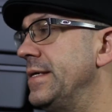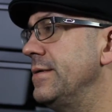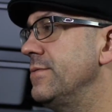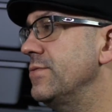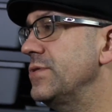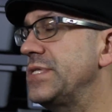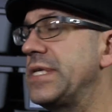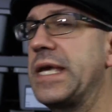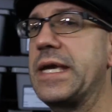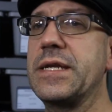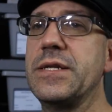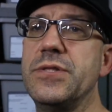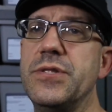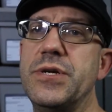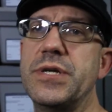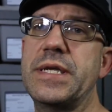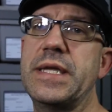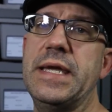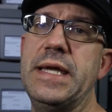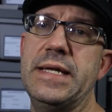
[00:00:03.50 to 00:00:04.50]
we're taking a
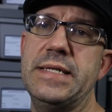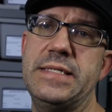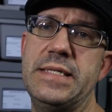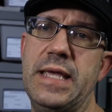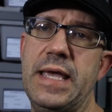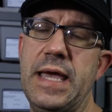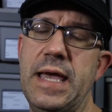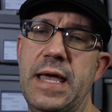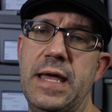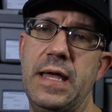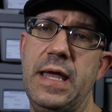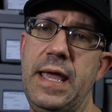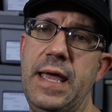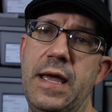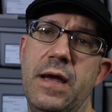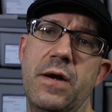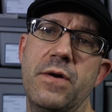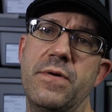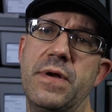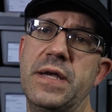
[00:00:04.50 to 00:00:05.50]
look at that
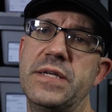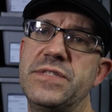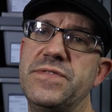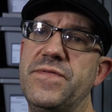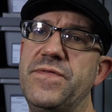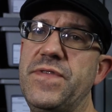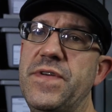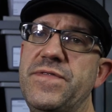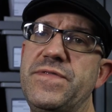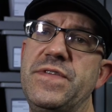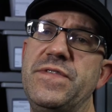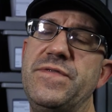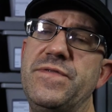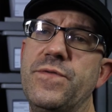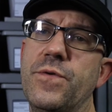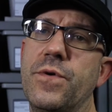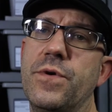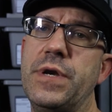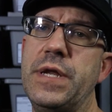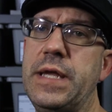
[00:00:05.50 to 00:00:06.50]
ARS
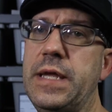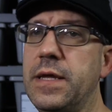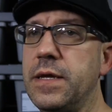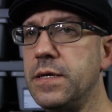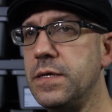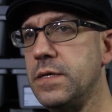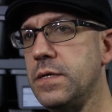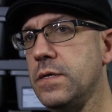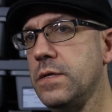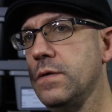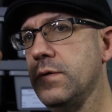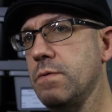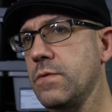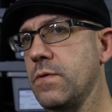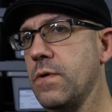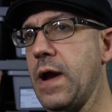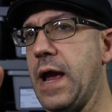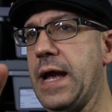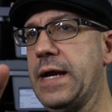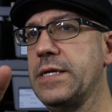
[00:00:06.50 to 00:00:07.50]
5040
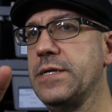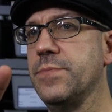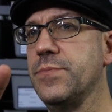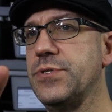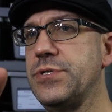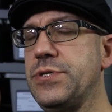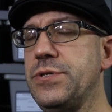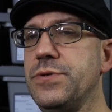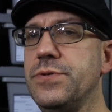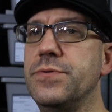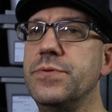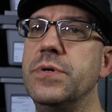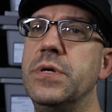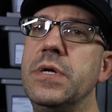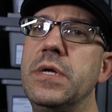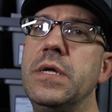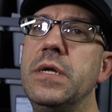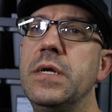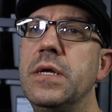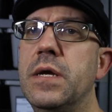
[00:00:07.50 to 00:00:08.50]
rack number 2,
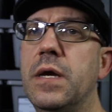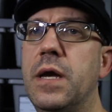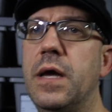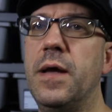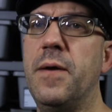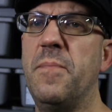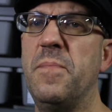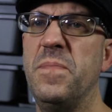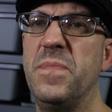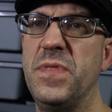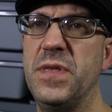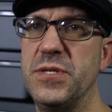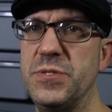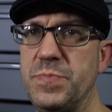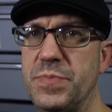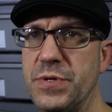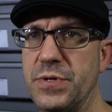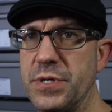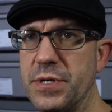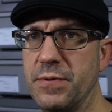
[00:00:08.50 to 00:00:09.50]
this
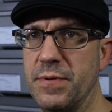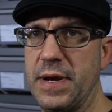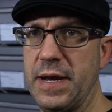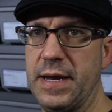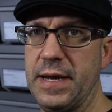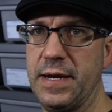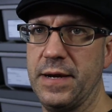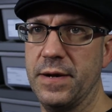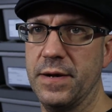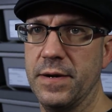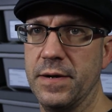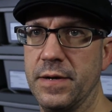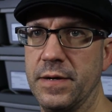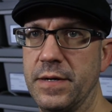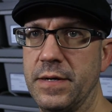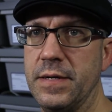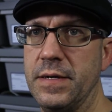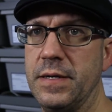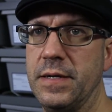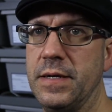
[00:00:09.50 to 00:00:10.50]
beauty right here
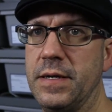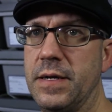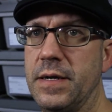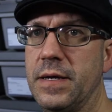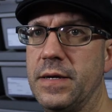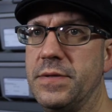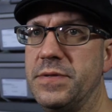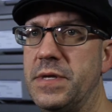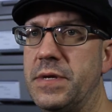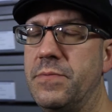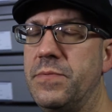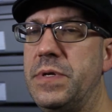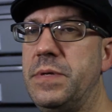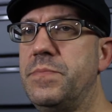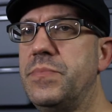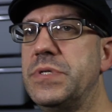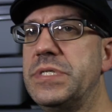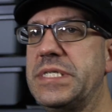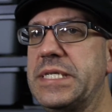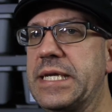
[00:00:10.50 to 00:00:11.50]
that we
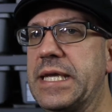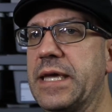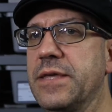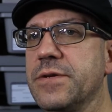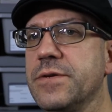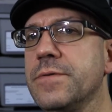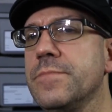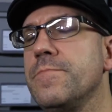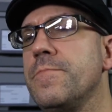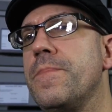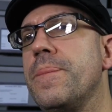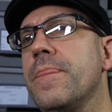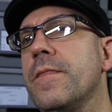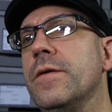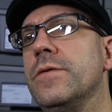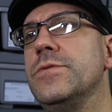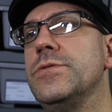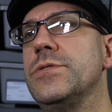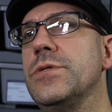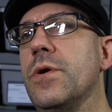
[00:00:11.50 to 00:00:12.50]
put together.
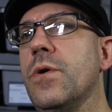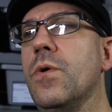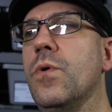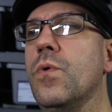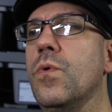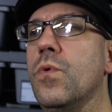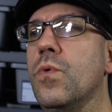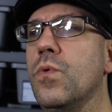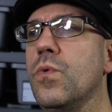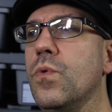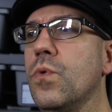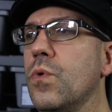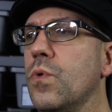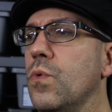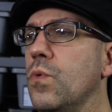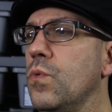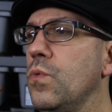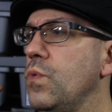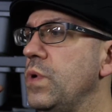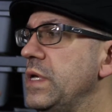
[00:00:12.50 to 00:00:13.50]
So
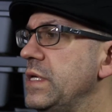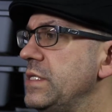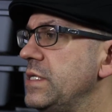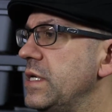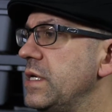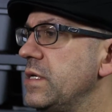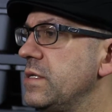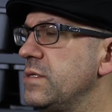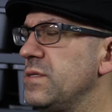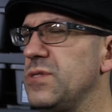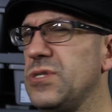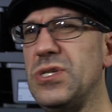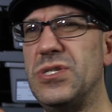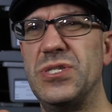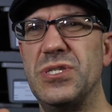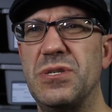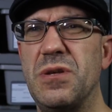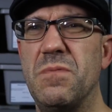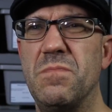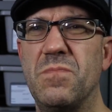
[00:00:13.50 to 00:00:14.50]
we did just
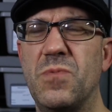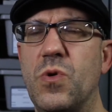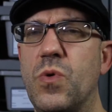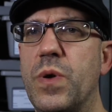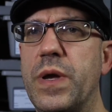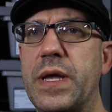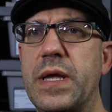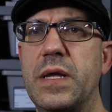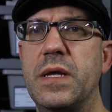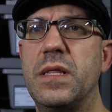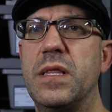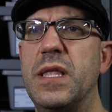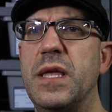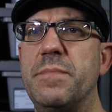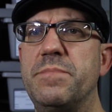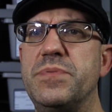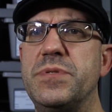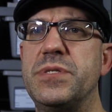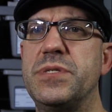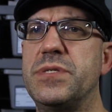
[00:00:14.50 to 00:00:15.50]
some quick
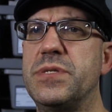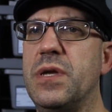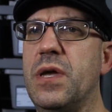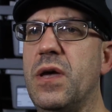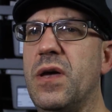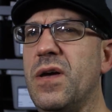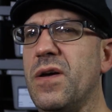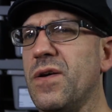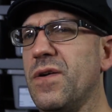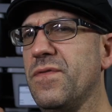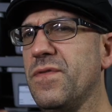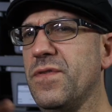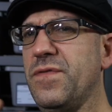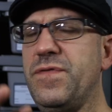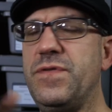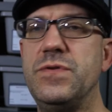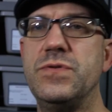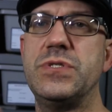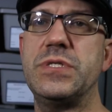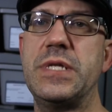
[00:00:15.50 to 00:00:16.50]
clips of a
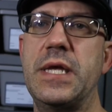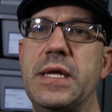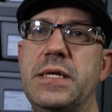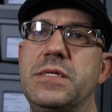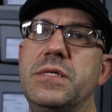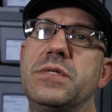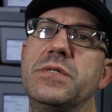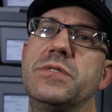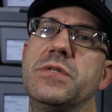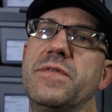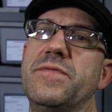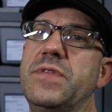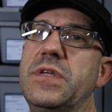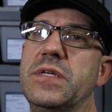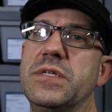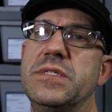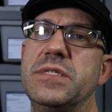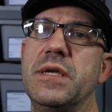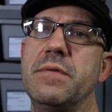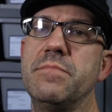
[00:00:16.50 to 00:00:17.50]
few stages of the
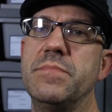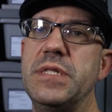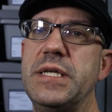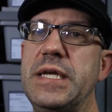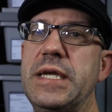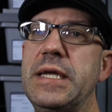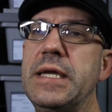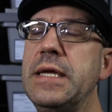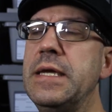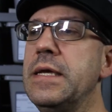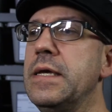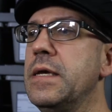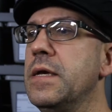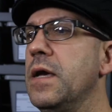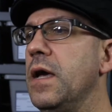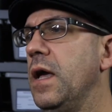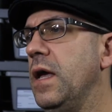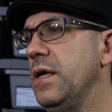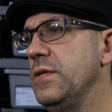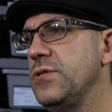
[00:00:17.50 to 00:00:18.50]
assembly.
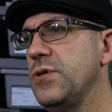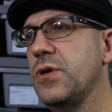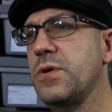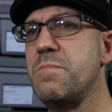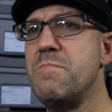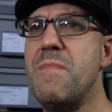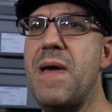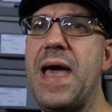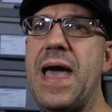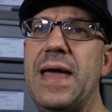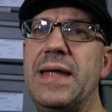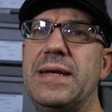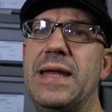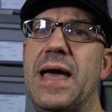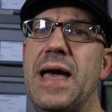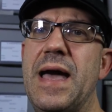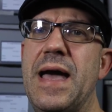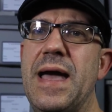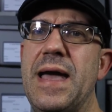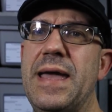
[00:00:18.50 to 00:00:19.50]
It took Matt and
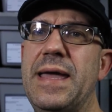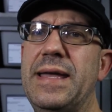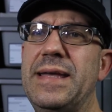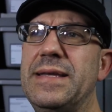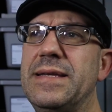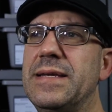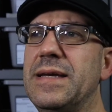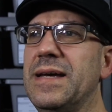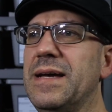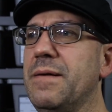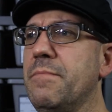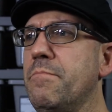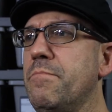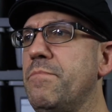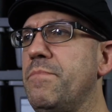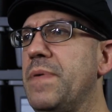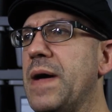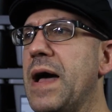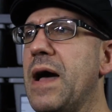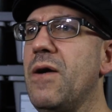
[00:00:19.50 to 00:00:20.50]
I
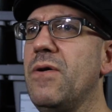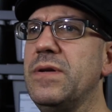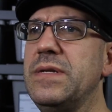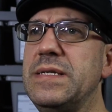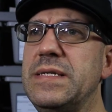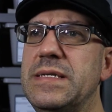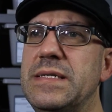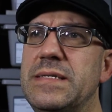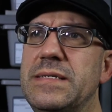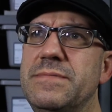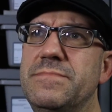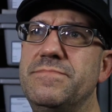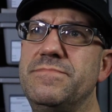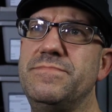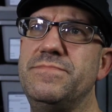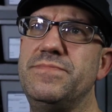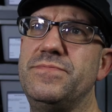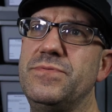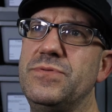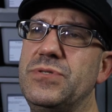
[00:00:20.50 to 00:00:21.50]
about
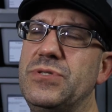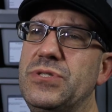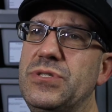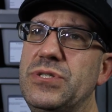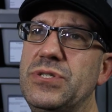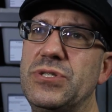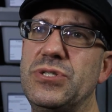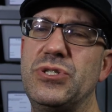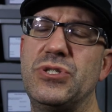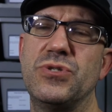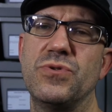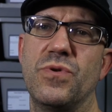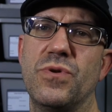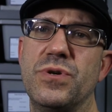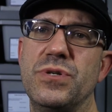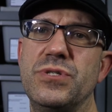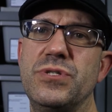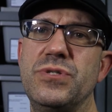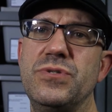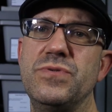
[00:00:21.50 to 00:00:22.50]
just short
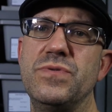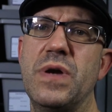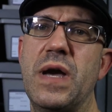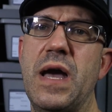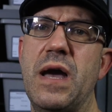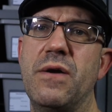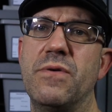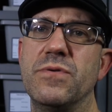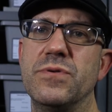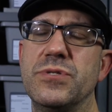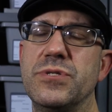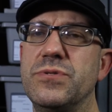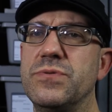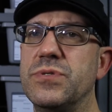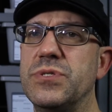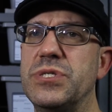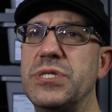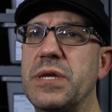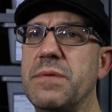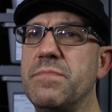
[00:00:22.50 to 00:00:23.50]
of 2 hours to
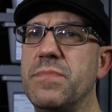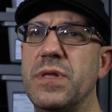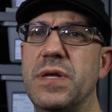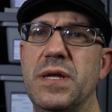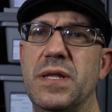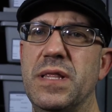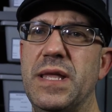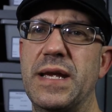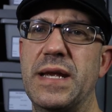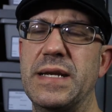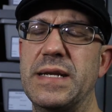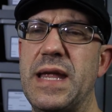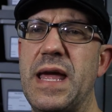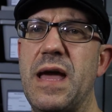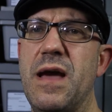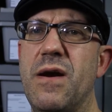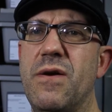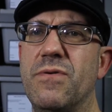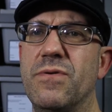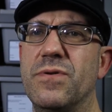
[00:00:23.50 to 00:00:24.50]
assemble it, like an
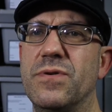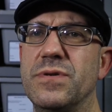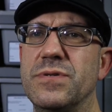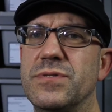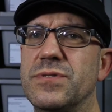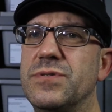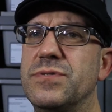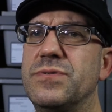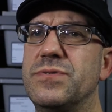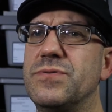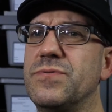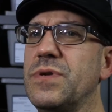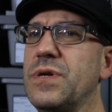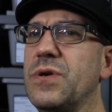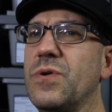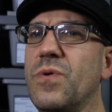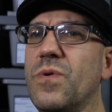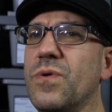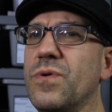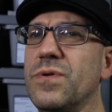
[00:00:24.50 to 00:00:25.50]
hour and
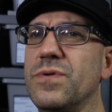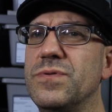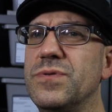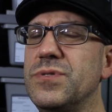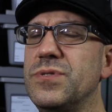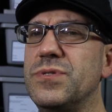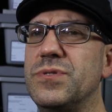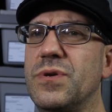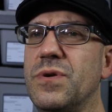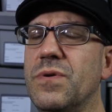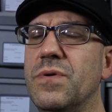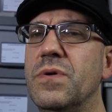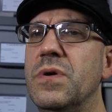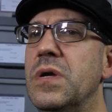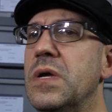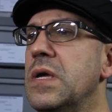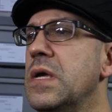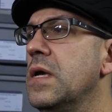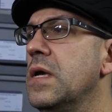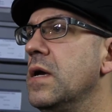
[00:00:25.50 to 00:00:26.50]
3/4. So
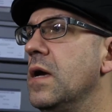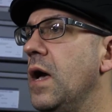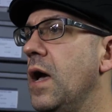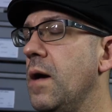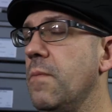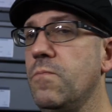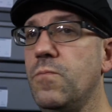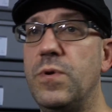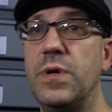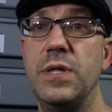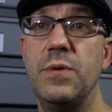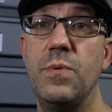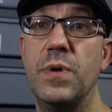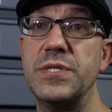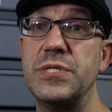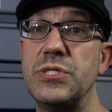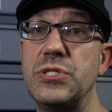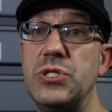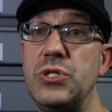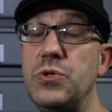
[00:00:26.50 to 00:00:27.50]
really
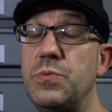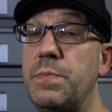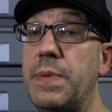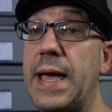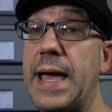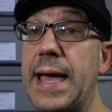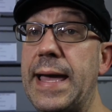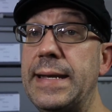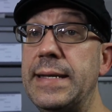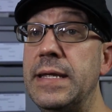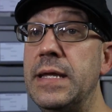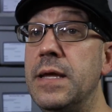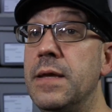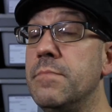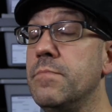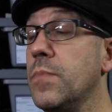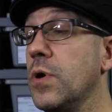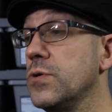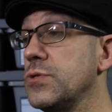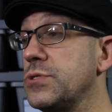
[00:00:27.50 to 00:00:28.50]
wasn't too bad.
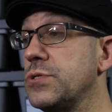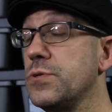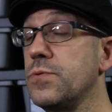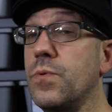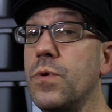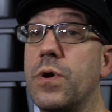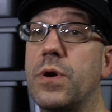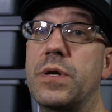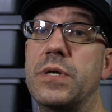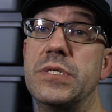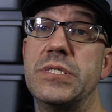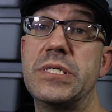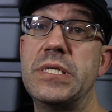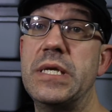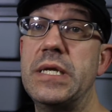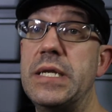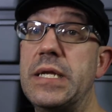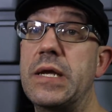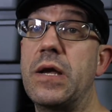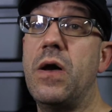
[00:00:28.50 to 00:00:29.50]
Most of the work is
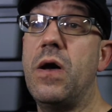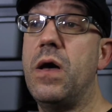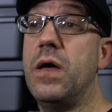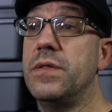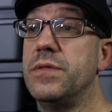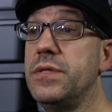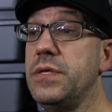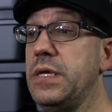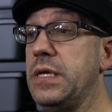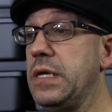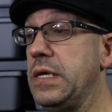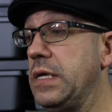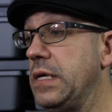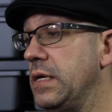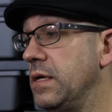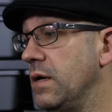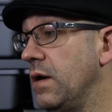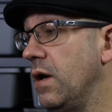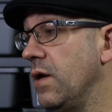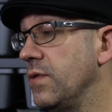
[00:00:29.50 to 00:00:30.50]
getting all the
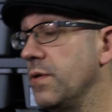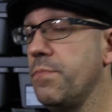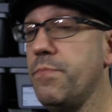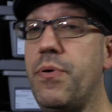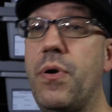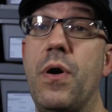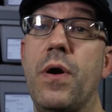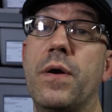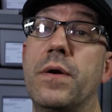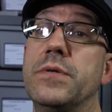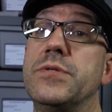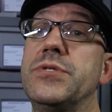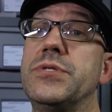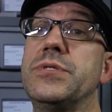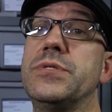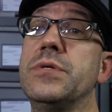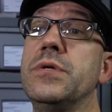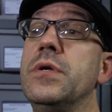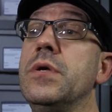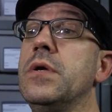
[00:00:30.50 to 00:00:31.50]

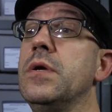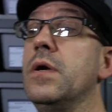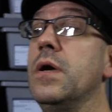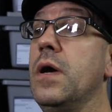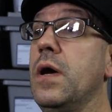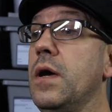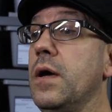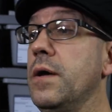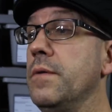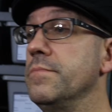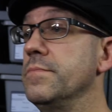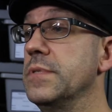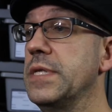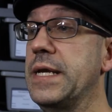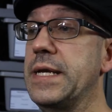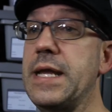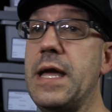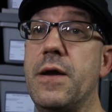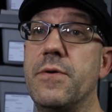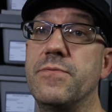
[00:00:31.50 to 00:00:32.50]
parts
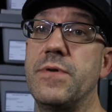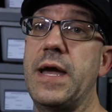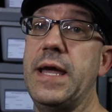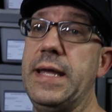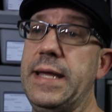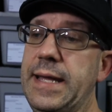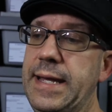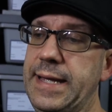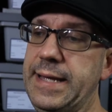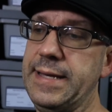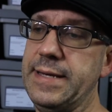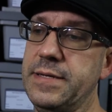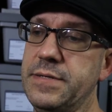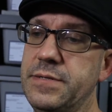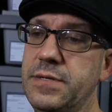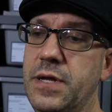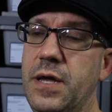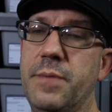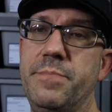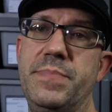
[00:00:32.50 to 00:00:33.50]
laid out right
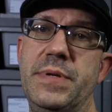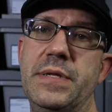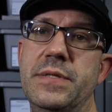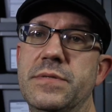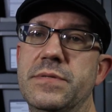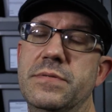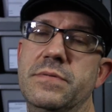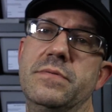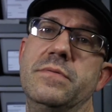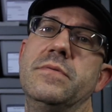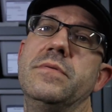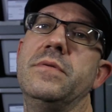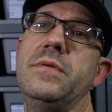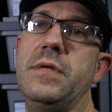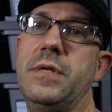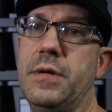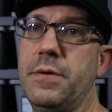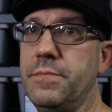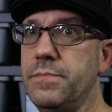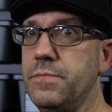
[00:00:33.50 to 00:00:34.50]
and up in, you
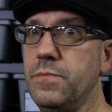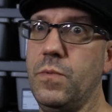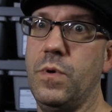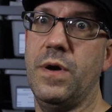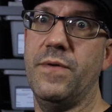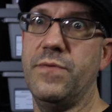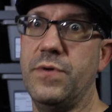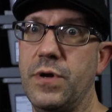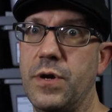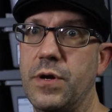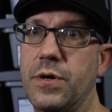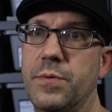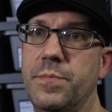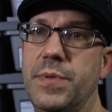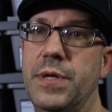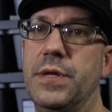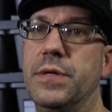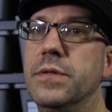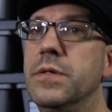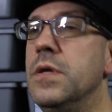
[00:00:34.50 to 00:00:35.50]
know, wherever you're going to
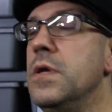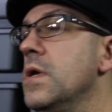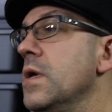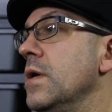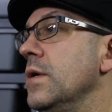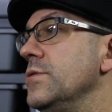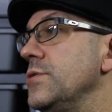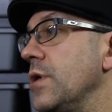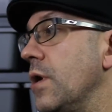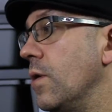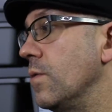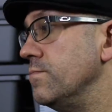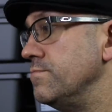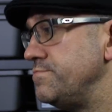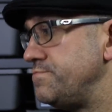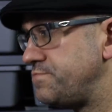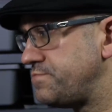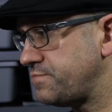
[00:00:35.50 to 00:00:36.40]
build. So